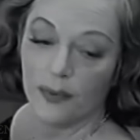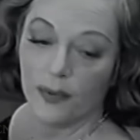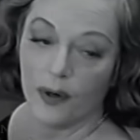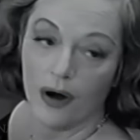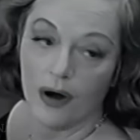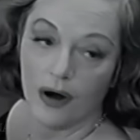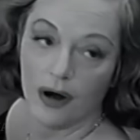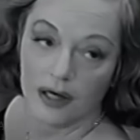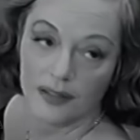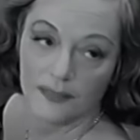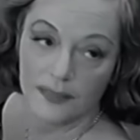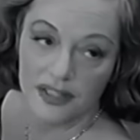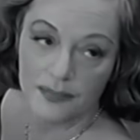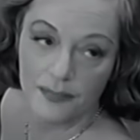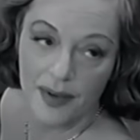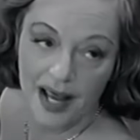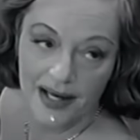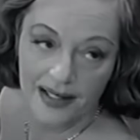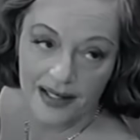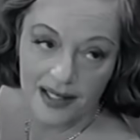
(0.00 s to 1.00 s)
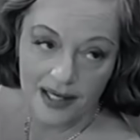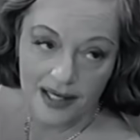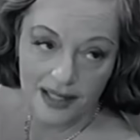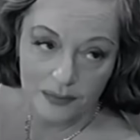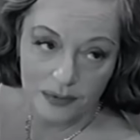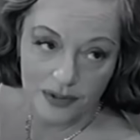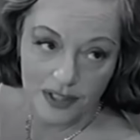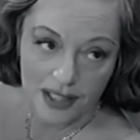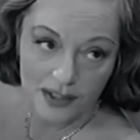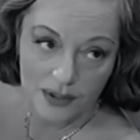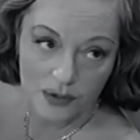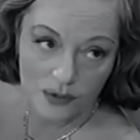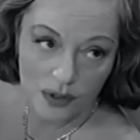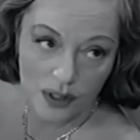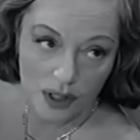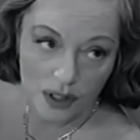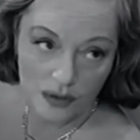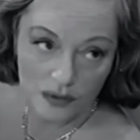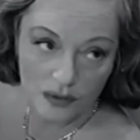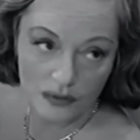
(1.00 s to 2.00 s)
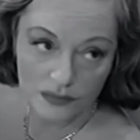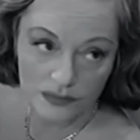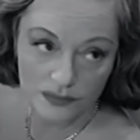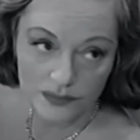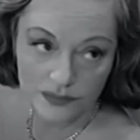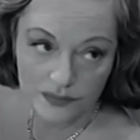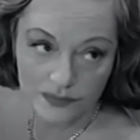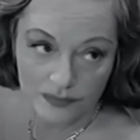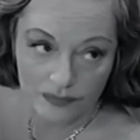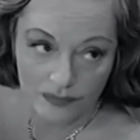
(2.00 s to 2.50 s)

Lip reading: in on the arrangement or simply swept up in Bankhead's